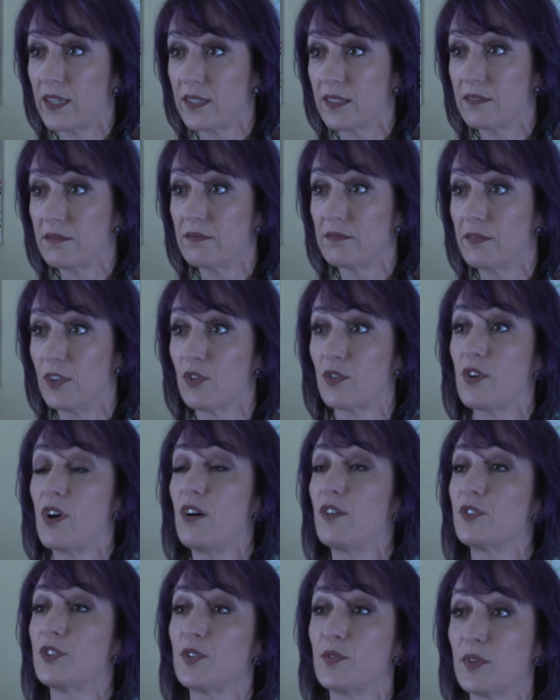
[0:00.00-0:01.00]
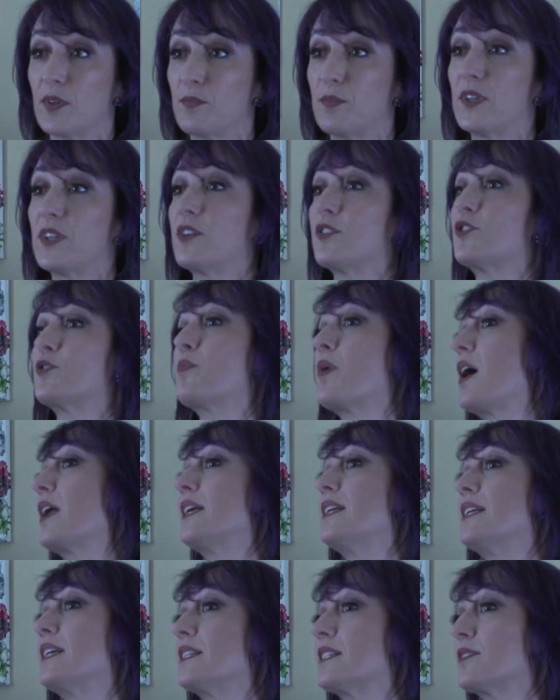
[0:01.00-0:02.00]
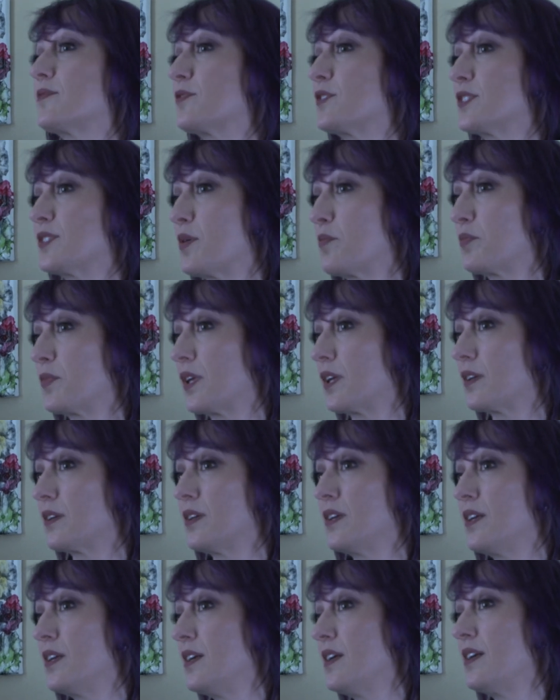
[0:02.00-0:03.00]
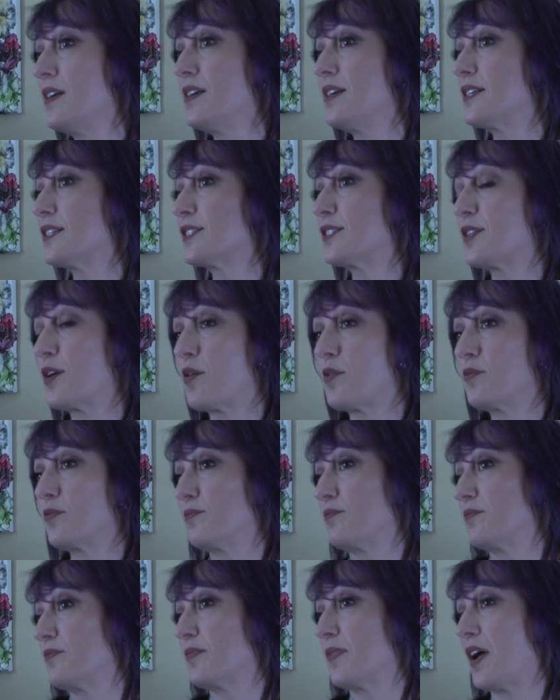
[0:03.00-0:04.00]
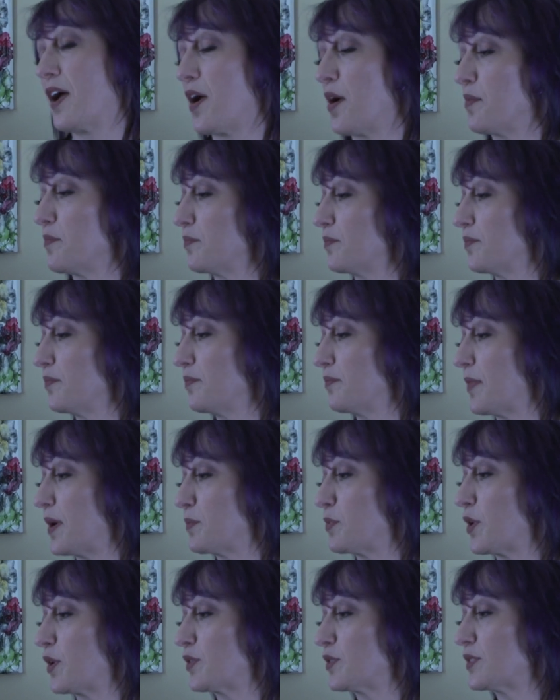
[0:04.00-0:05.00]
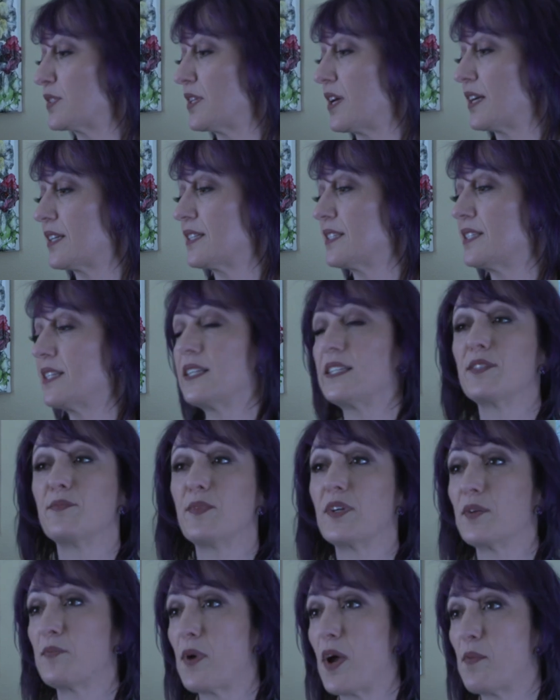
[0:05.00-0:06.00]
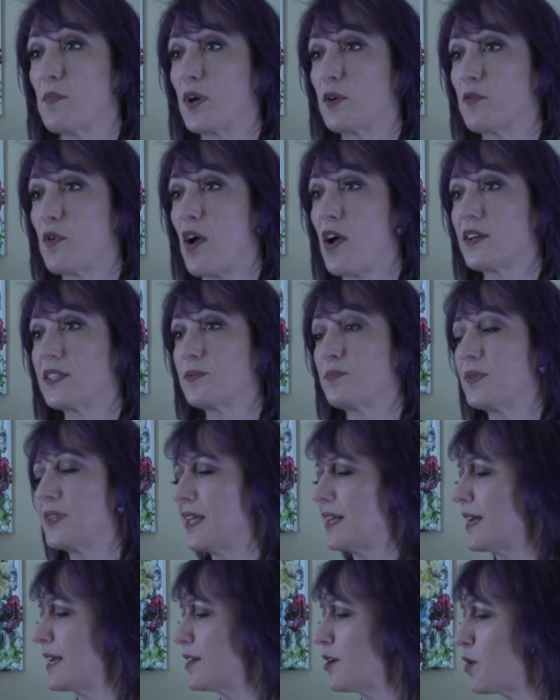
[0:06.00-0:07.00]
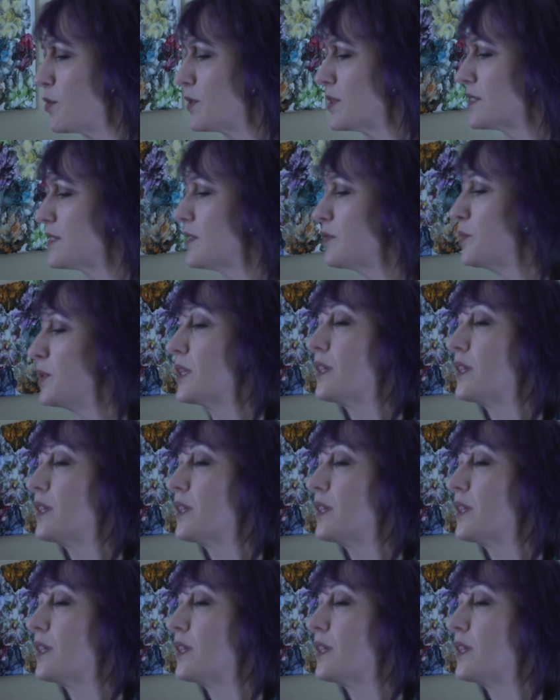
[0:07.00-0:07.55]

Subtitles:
it. You're called to it because your body needs it for something. So my brothers like to tease me about my rocks, but then I notice they'll be